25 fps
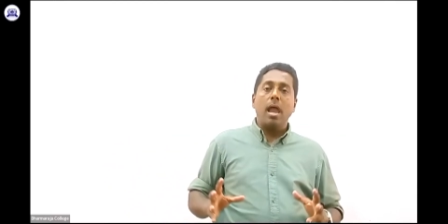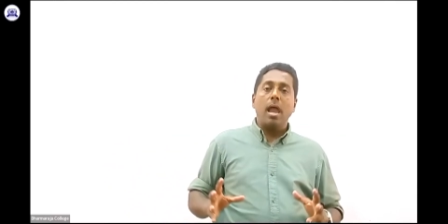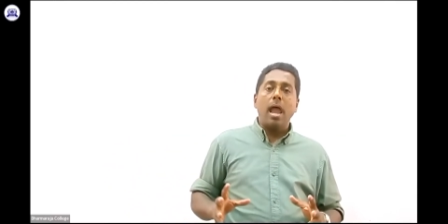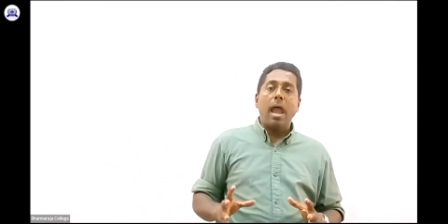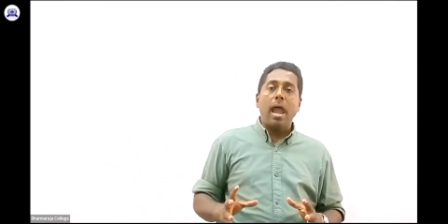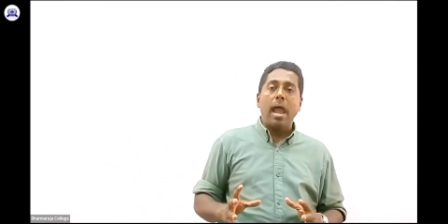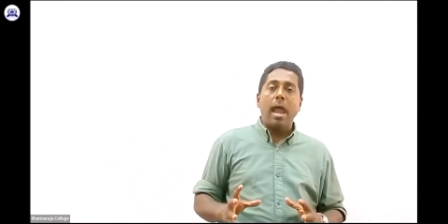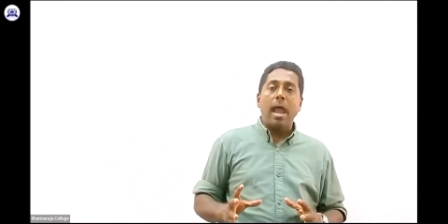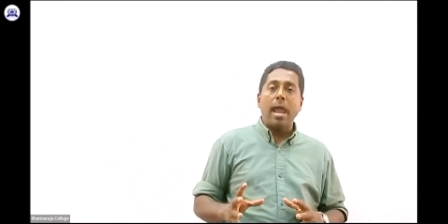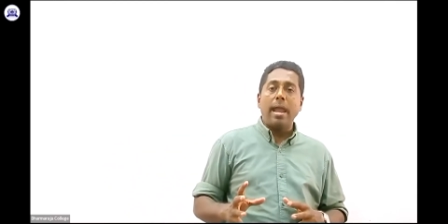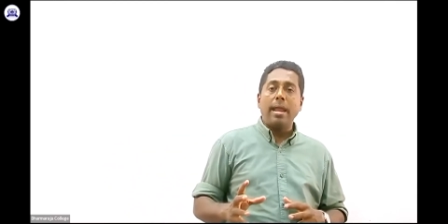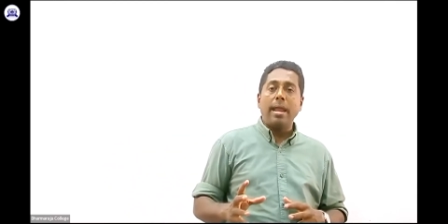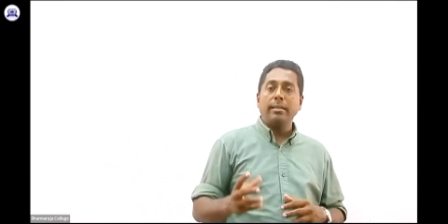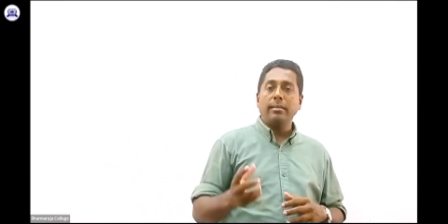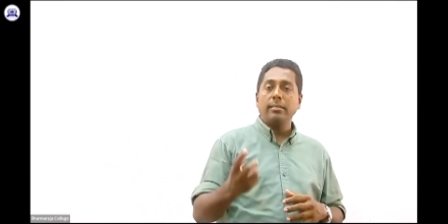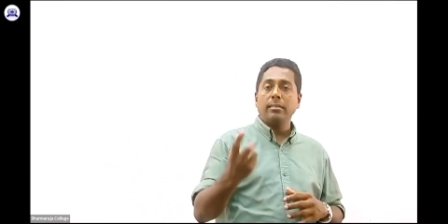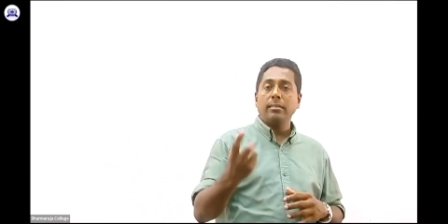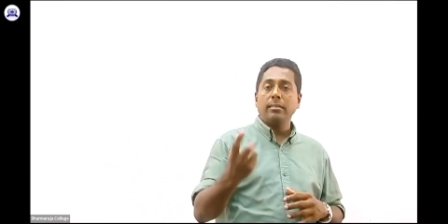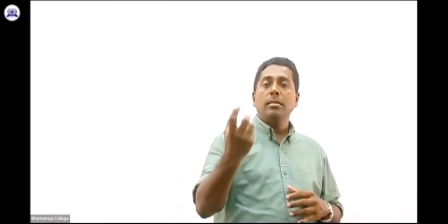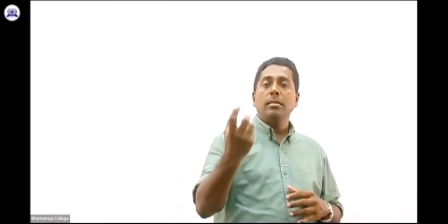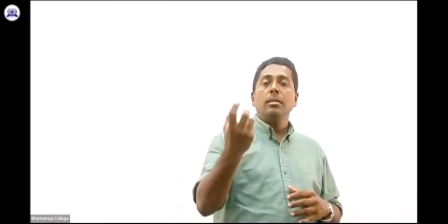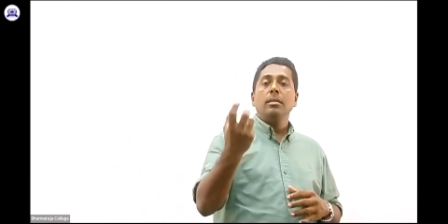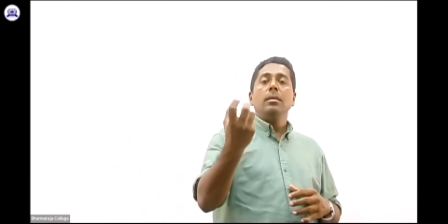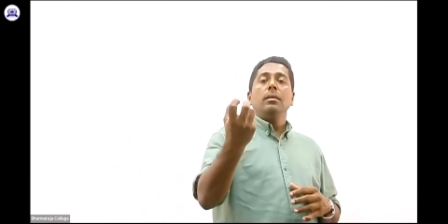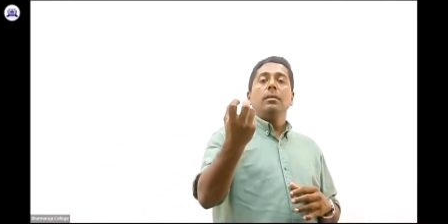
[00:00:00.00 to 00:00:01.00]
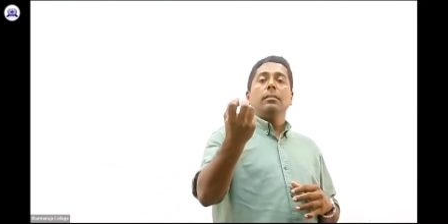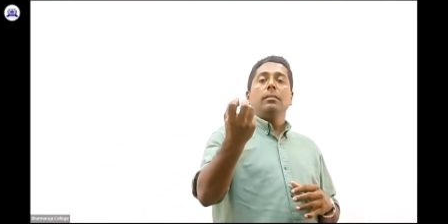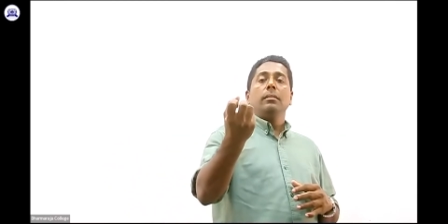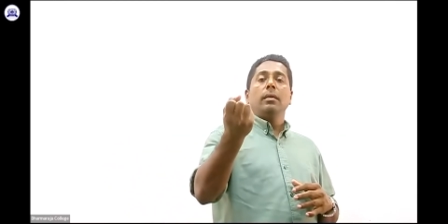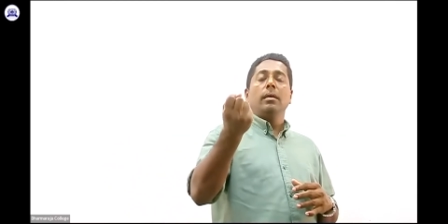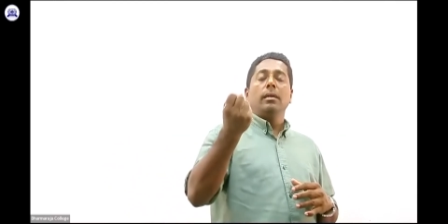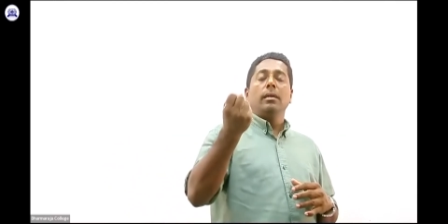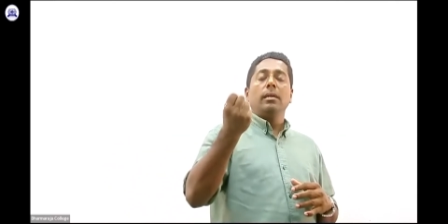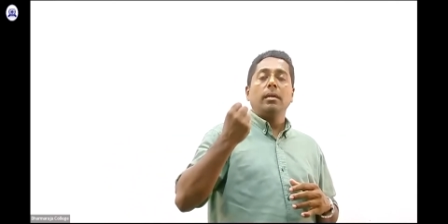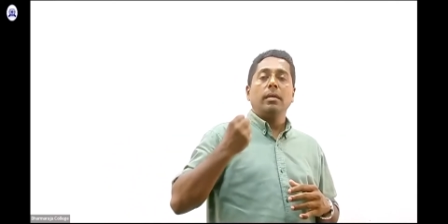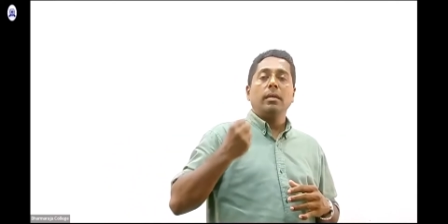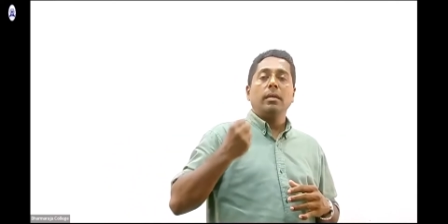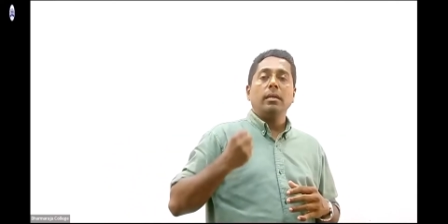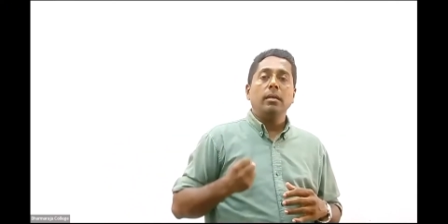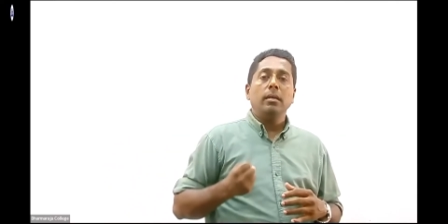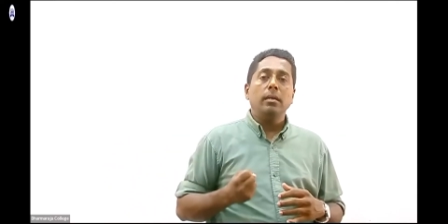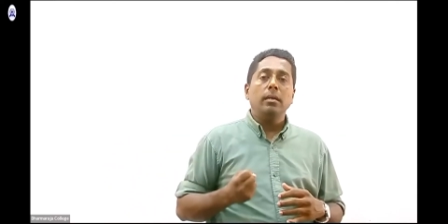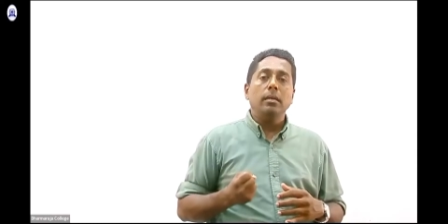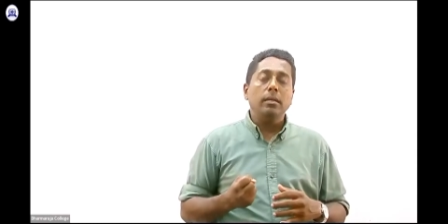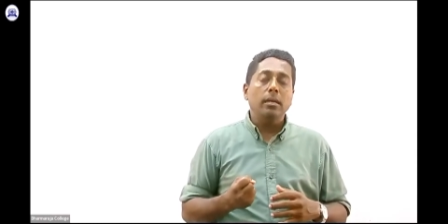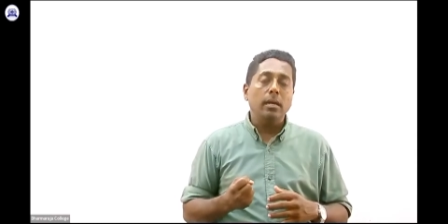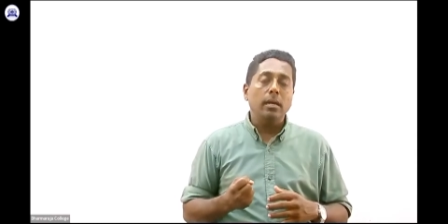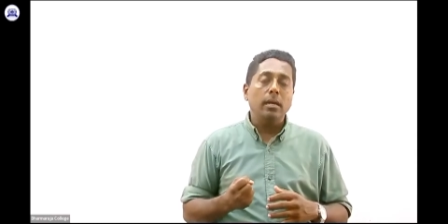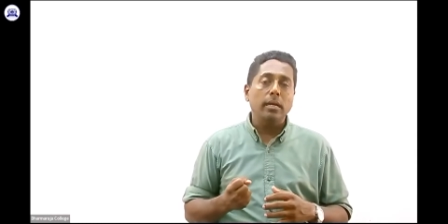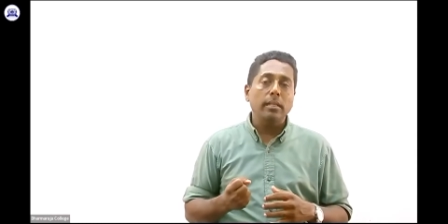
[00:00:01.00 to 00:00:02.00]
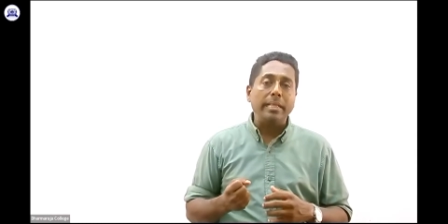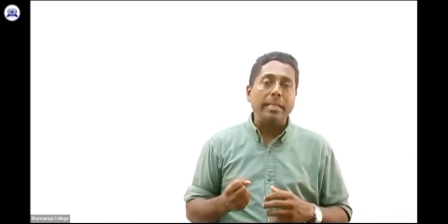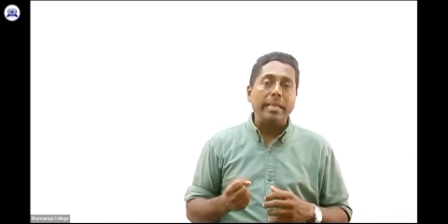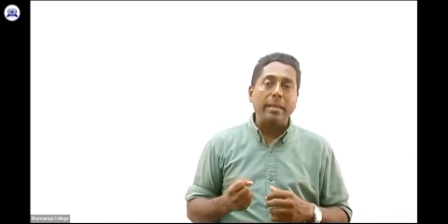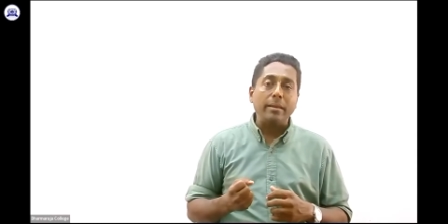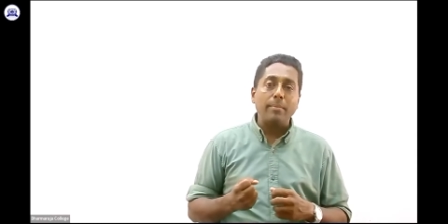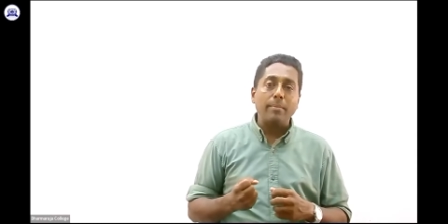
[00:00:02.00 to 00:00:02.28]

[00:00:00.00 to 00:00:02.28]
and they